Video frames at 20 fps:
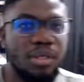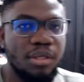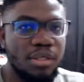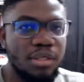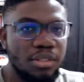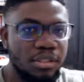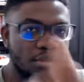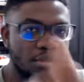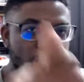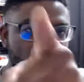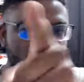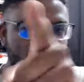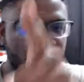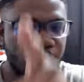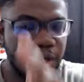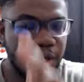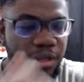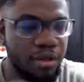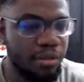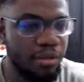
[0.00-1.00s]
It's
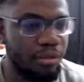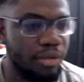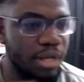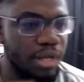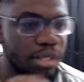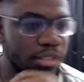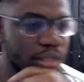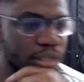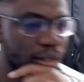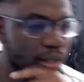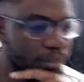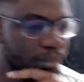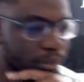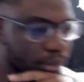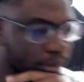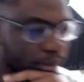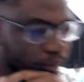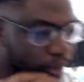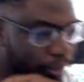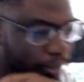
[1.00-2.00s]
right here. That's the
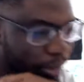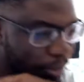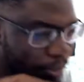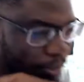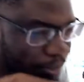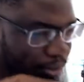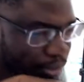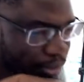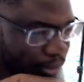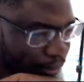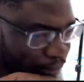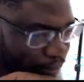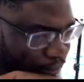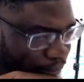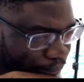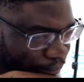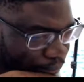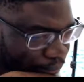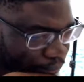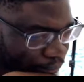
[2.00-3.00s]
webcam I'm using.
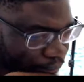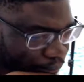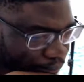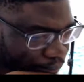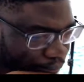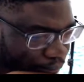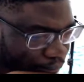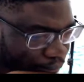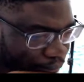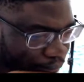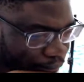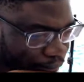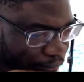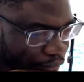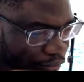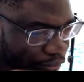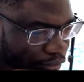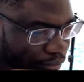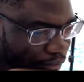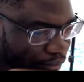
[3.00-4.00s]

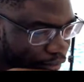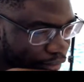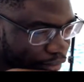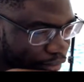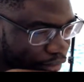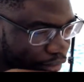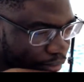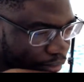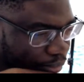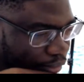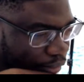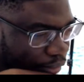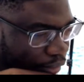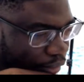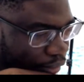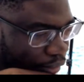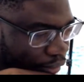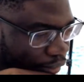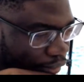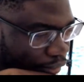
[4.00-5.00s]
StreamYard is
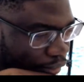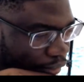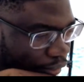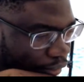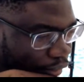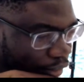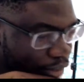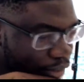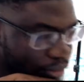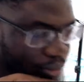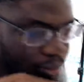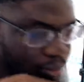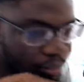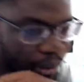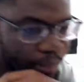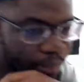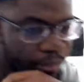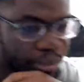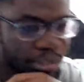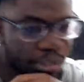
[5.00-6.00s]
simple and it's all
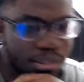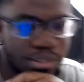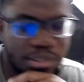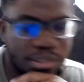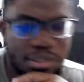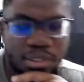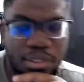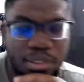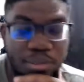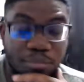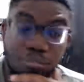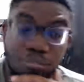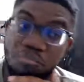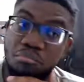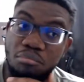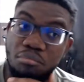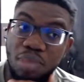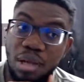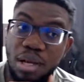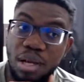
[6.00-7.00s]
web-based.
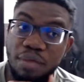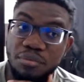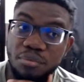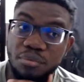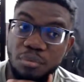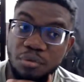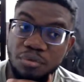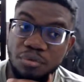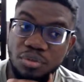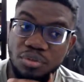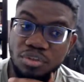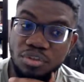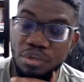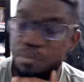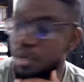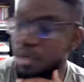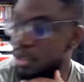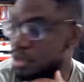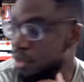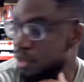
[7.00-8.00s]
Might have to move to
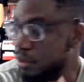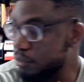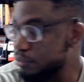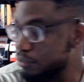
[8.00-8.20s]
StreamYard though.